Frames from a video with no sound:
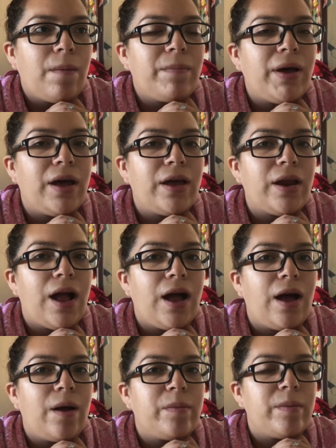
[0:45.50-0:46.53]
but
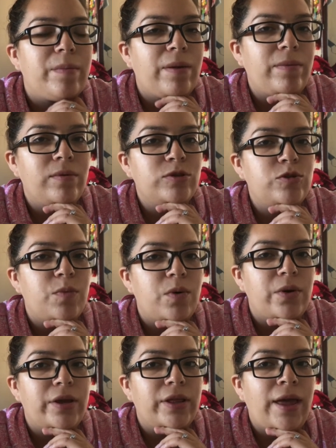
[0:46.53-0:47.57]
my baby was
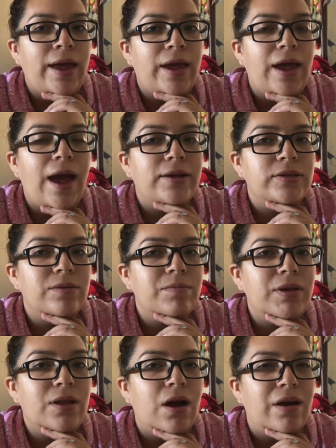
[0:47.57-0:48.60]
born. It hasn't
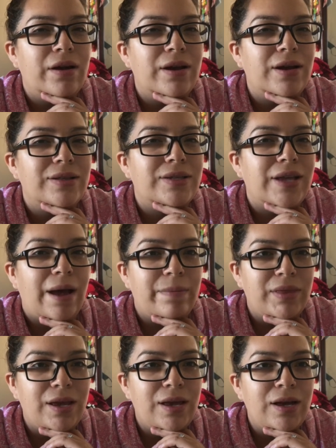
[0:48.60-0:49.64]
been hard
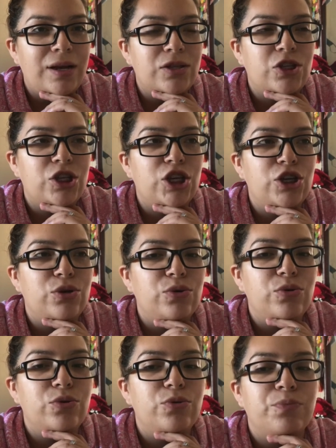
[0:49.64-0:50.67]
adapting
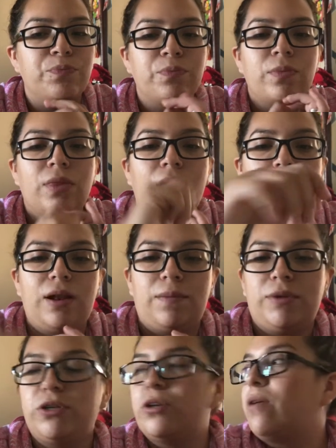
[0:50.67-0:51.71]
to, let
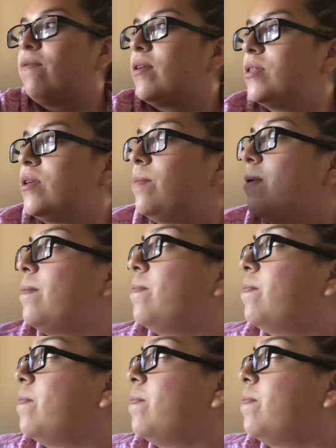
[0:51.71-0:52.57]
me turn off the TV.